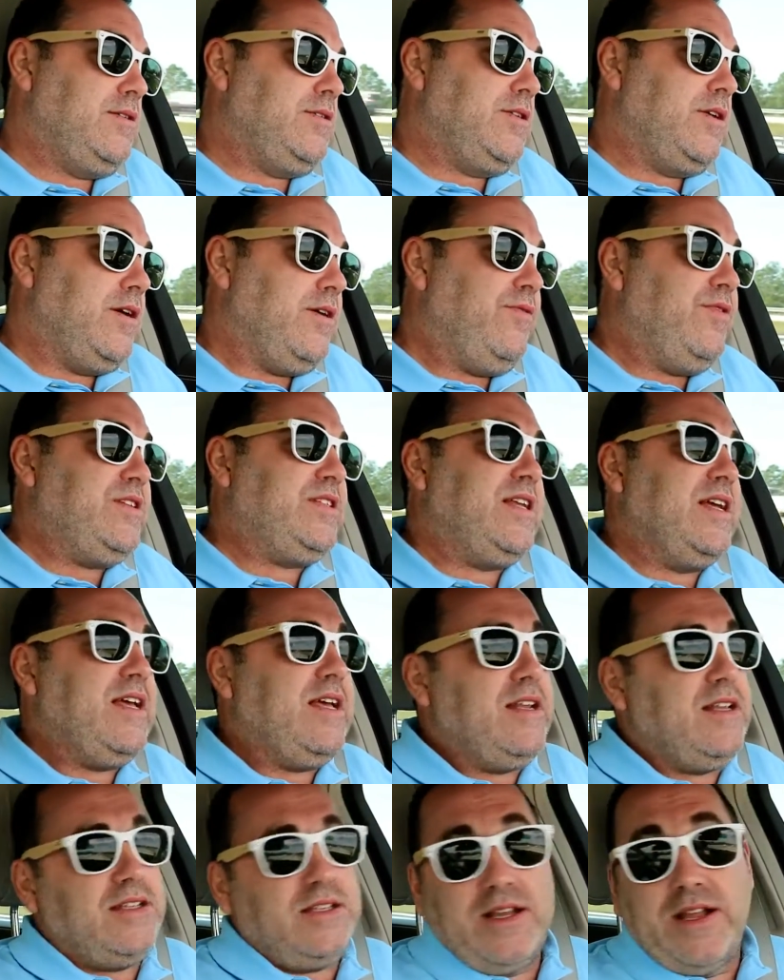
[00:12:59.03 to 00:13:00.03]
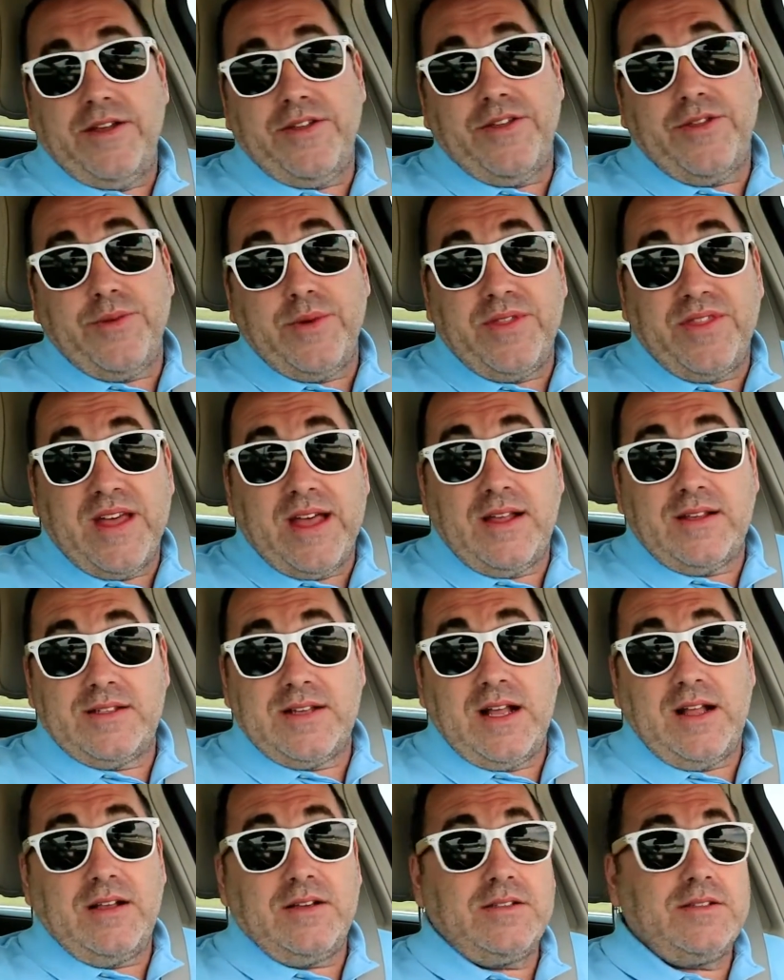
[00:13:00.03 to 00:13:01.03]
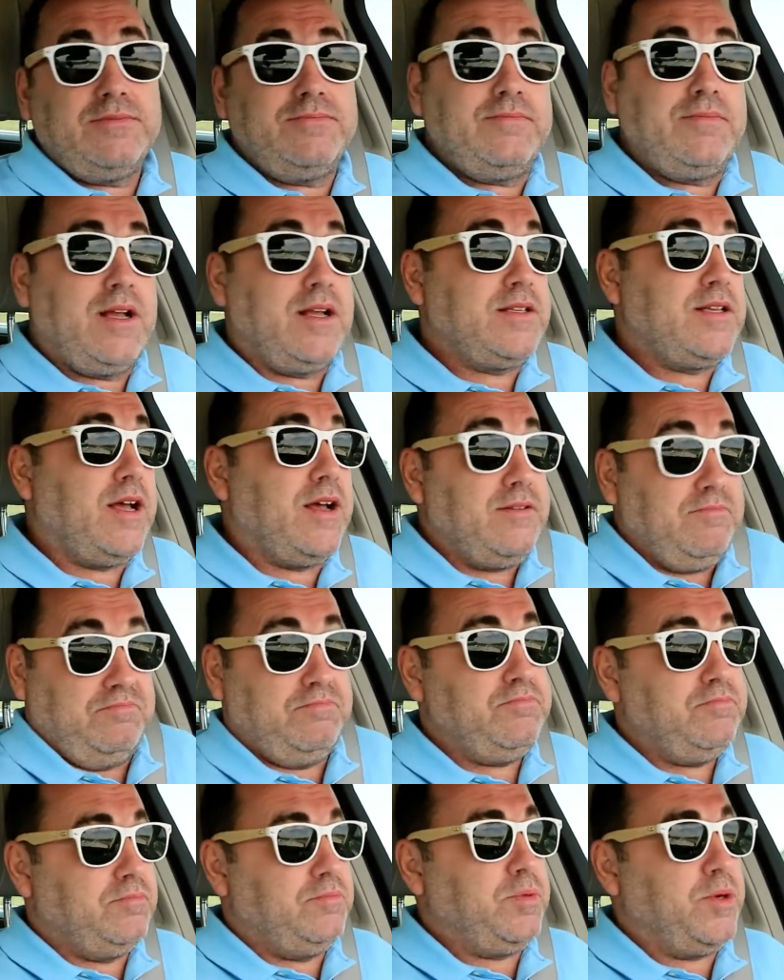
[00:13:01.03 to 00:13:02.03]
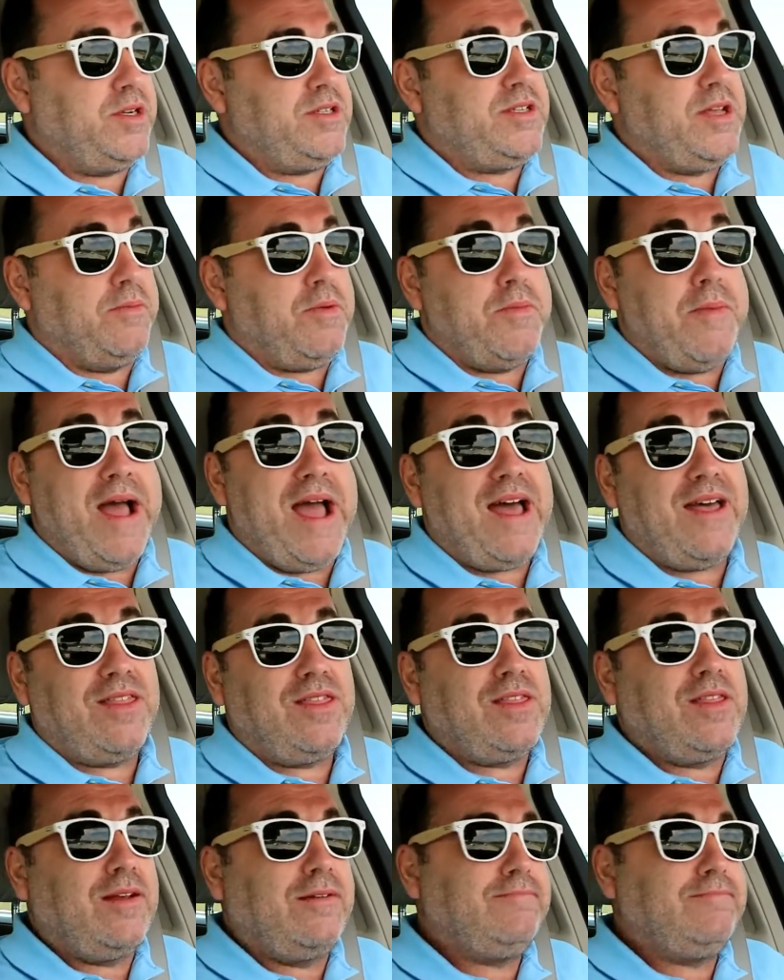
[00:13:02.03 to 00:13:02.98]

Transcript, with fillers: So every 10 is another $3,000. That's how, pretty simple math.